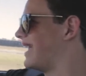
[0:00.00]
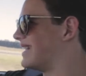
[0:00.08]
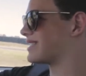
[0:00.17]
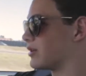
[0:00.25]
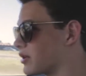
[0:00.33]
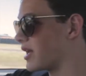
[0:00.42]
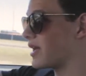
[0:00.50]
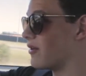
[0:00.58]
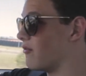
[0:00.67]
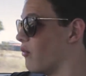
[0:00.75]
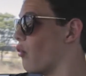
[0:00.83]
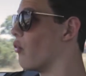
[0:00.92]
It's
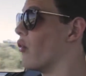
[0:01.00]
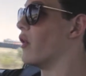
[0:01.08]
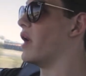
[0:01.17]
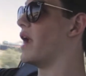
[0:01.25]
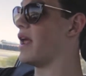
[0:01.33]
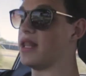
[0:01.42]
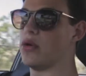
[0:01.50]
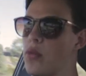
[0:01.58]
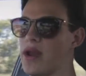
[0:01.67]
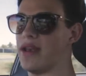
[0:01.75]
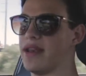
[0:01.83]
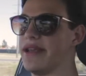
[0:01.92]
looking really
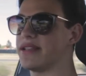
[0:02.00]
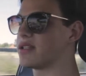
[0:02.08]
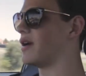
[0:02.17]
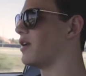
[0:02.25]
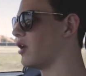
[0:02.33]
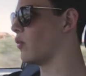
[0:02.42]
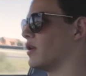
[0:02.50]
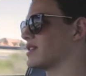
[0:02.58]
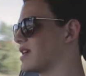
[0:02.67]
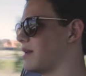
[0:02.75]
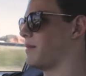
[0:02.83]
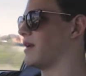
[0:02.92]
windy, so I don't know what
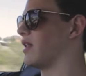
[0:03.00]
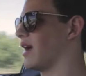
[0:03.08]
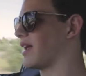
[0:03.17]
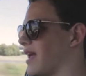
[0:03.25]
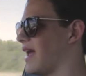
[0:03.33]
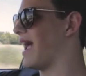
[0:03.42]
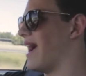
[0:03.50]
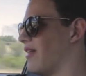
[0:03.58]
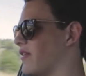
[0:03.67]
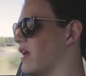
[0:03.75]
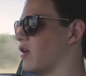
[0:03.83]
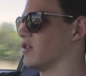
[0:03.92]
it's going to be like
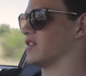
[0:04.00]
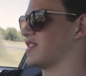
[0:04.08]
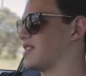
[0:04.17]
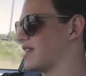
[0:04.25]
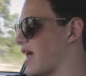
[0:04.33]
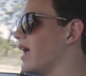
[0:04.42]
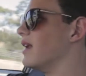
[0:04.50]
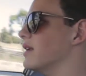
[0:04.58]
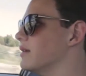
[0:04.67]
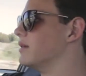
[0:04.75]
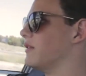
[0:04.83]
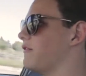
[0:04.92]
out there on set.
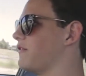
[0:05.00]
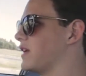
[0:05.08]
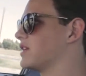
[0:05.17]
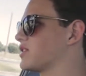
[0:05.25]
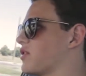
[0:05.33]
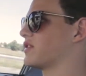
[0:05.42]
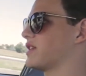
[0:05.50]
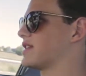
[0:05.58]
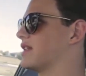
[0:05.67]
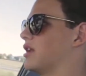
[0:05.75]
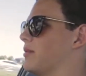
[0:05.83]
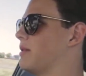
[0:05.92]
Fingers crossed
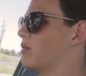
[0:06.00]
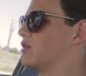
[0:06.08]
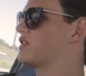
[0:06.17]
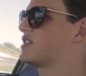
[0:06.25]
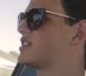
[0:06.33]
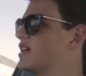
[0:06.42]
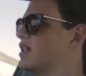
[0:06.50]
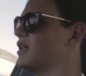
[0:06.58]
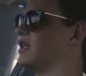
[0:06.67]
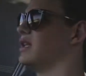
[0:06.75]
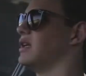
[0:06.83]
it's a little bit more still.